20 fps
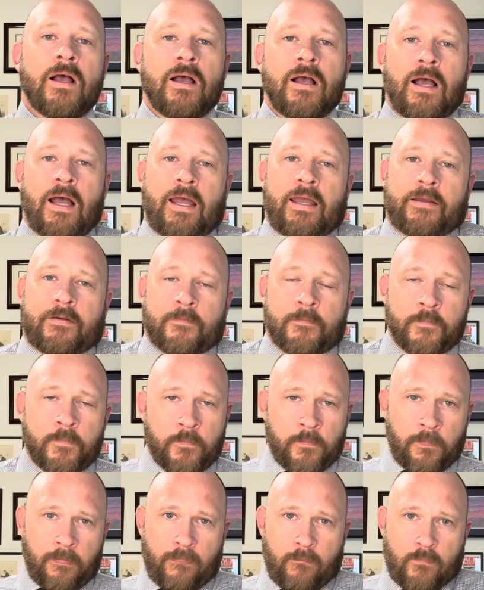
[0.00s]
Hi,
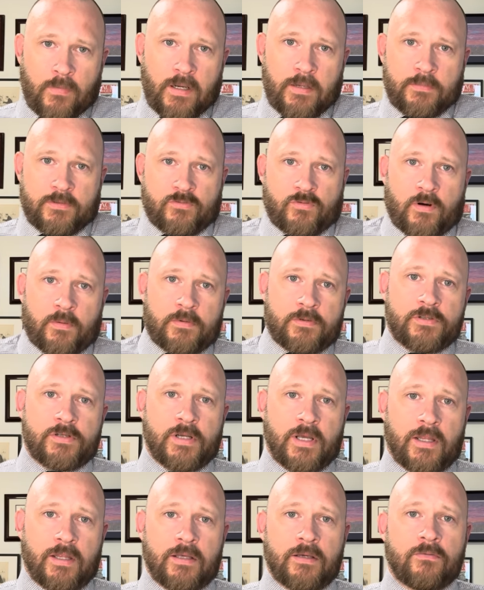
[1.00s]
my name is Robert
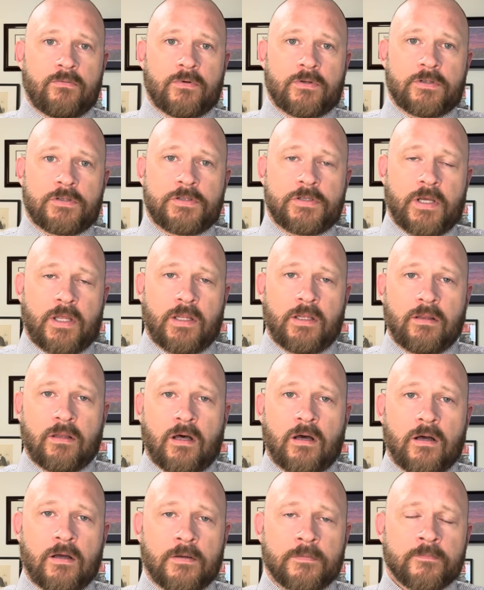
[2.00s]
Chelle with Chelle
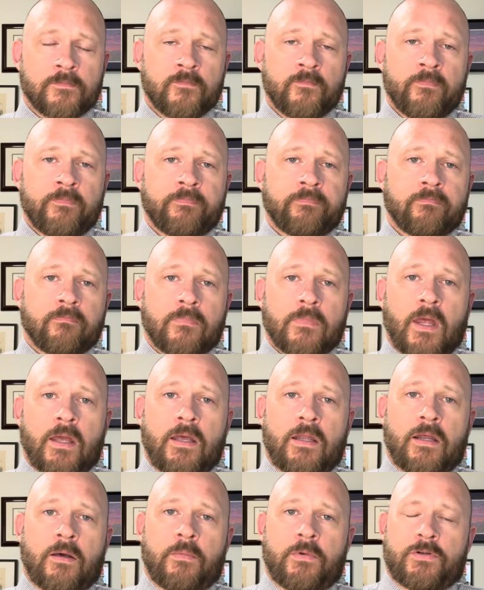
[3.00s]
Law,
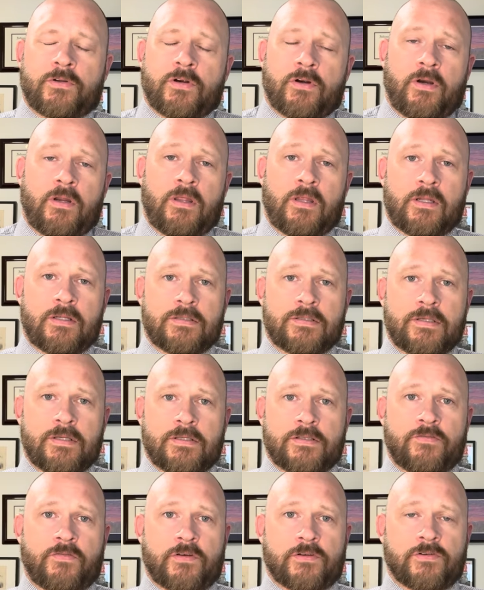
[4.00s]
and I'm an attorney that
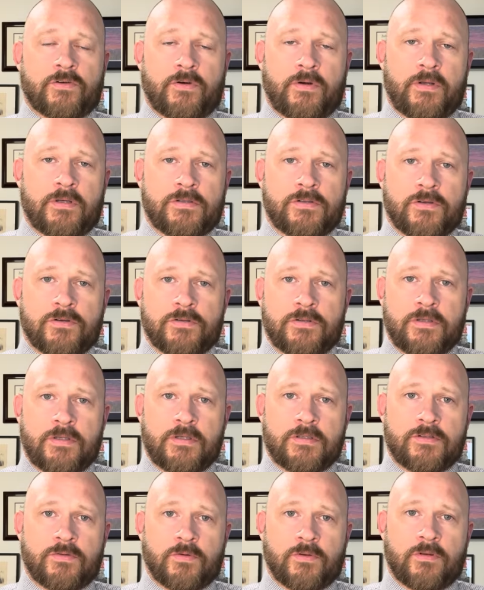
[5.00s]
assists veterinary
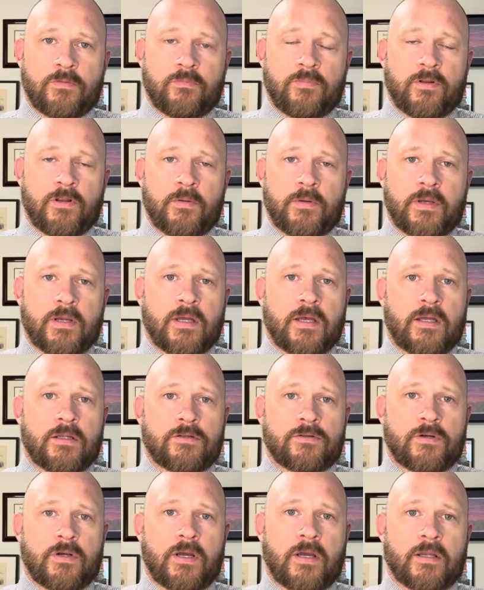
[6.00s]
associates with employment
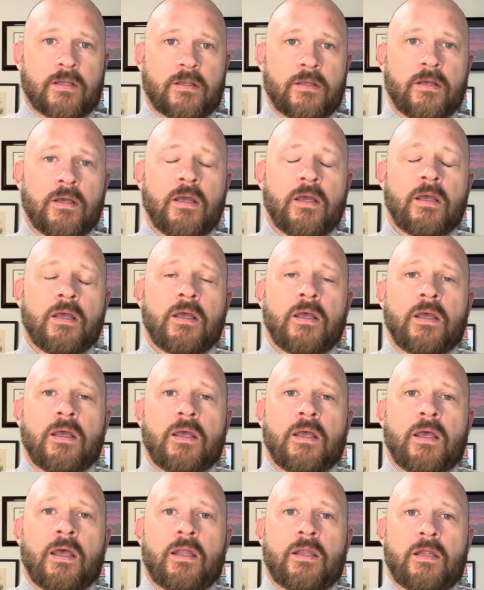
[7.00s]
contract
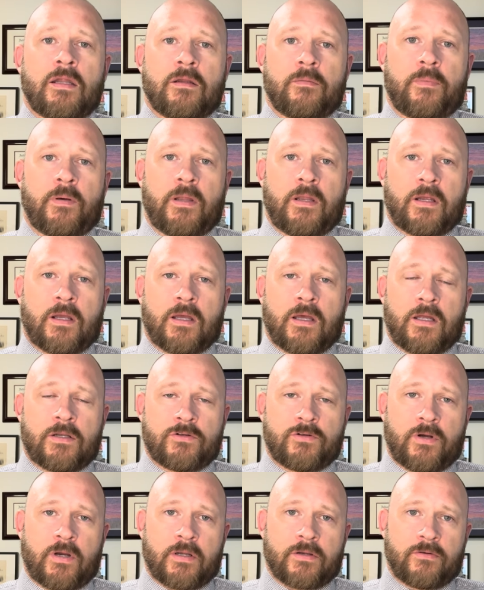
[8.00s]
and independent
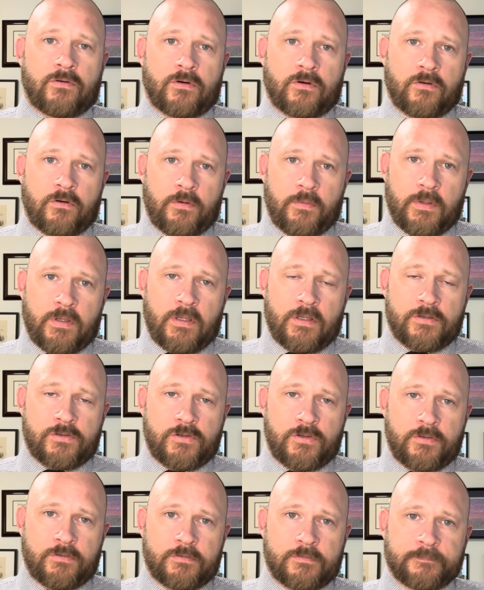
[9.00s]
contractor agreement
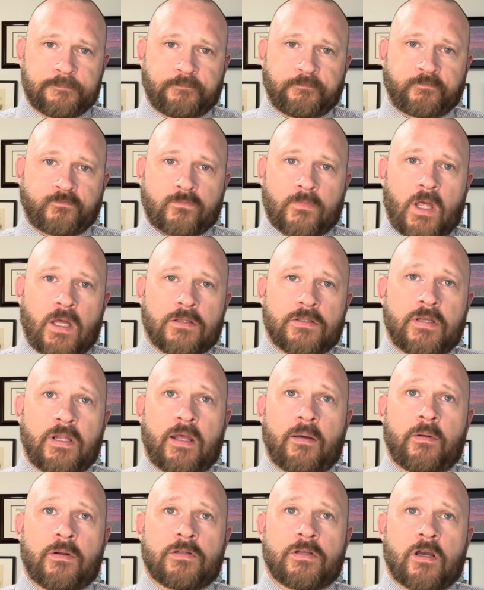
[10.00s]
issues. Today
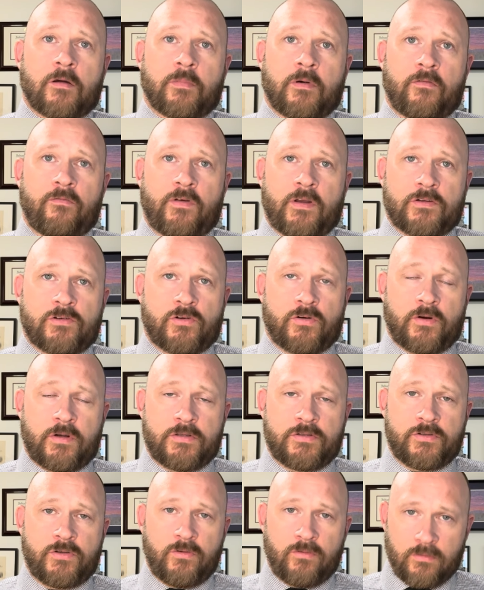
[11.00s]
I'm going to talk about veterinary
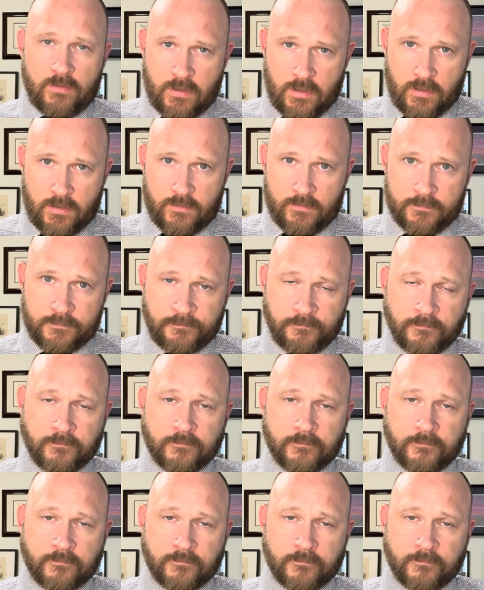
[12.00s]
student loan